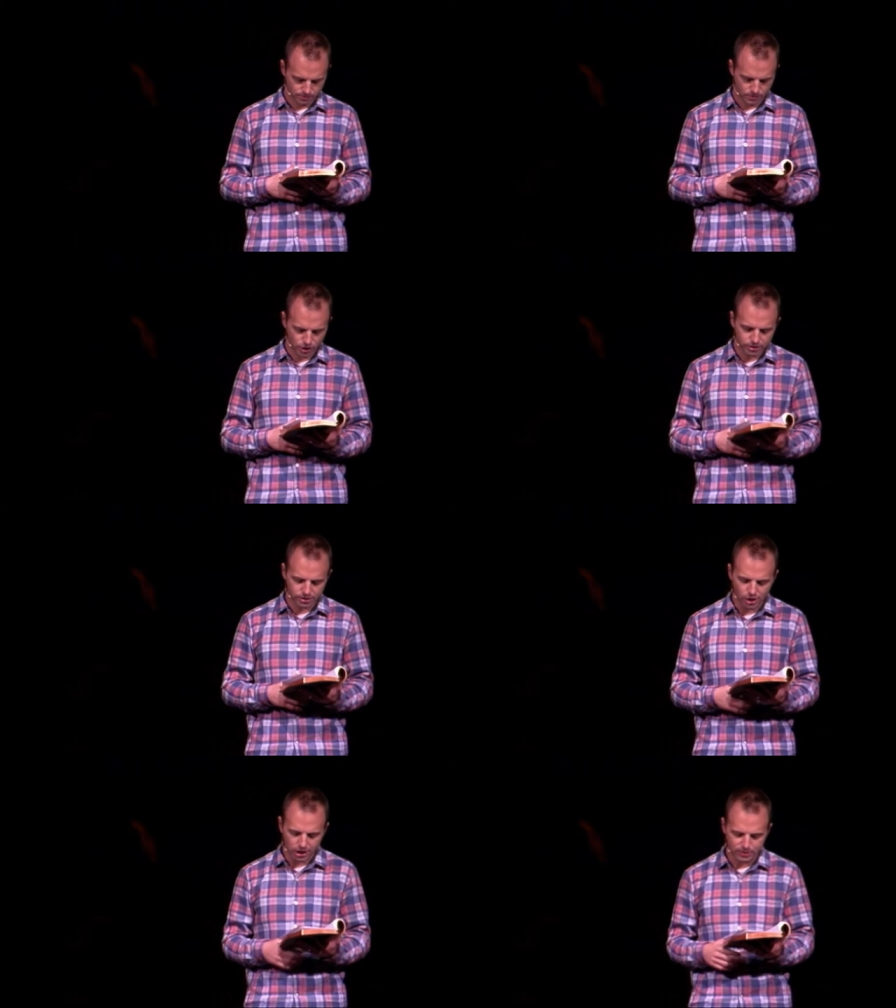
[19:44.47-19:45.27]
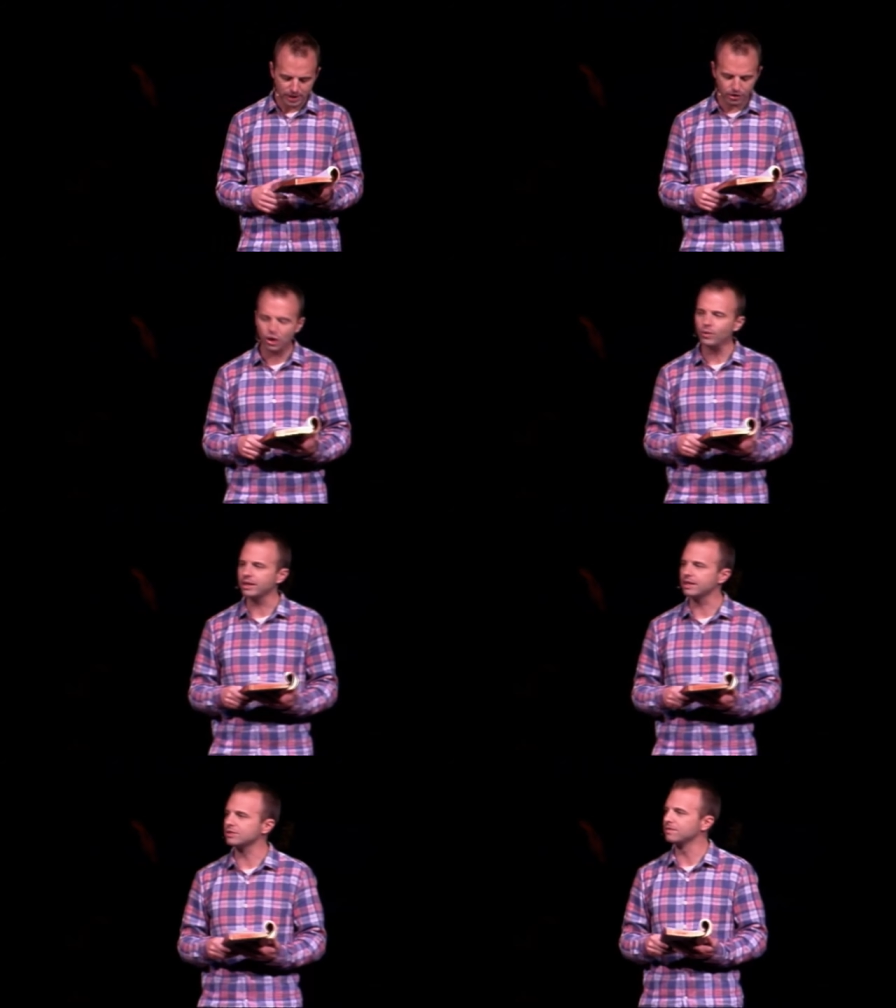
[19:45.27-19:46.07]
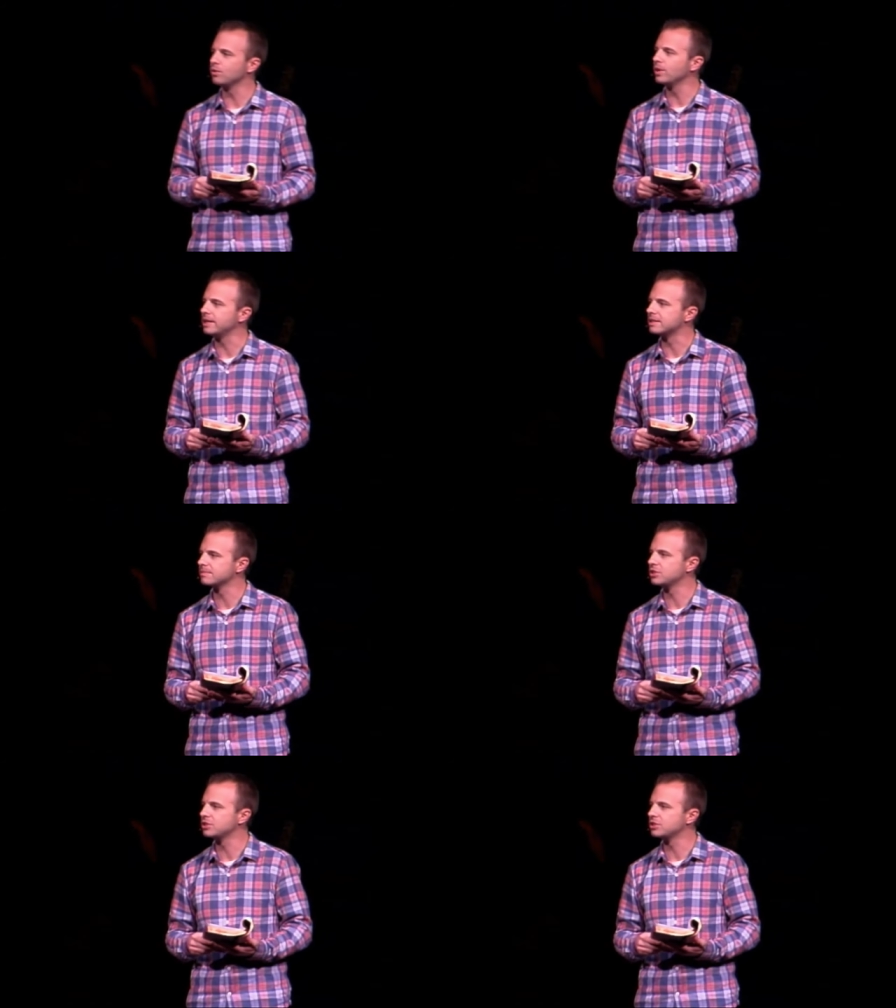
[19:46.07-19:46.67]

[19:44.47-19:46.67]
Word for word: Jesus talks about knowing his voice.